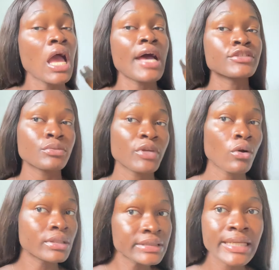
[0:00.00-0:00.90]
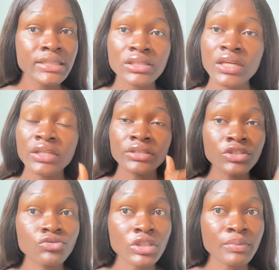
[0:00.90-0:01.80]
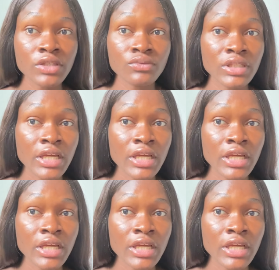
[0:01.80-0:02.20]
And to be honest, this treatment really